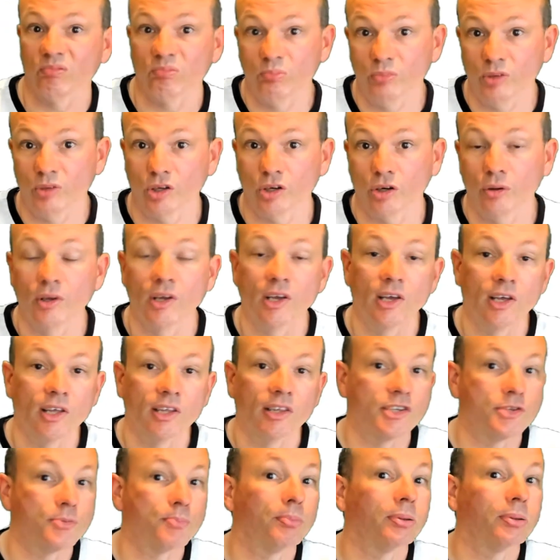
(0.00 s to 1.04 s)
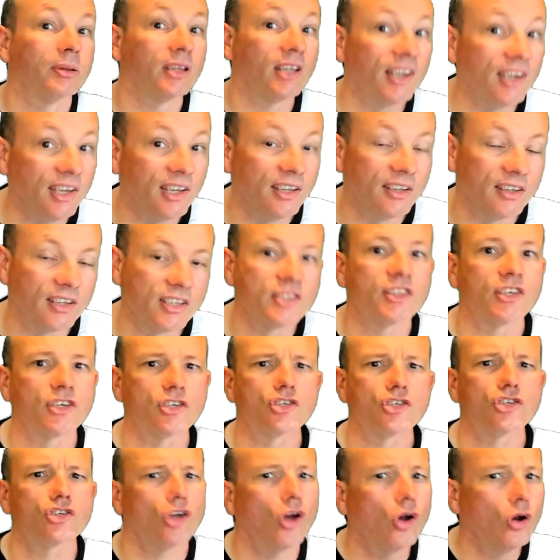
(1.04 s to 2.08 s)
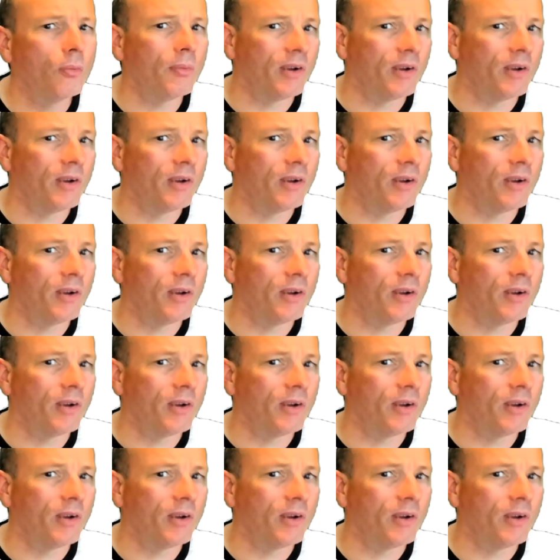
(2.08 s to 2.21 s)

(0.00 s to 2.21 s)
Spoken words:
There's there's so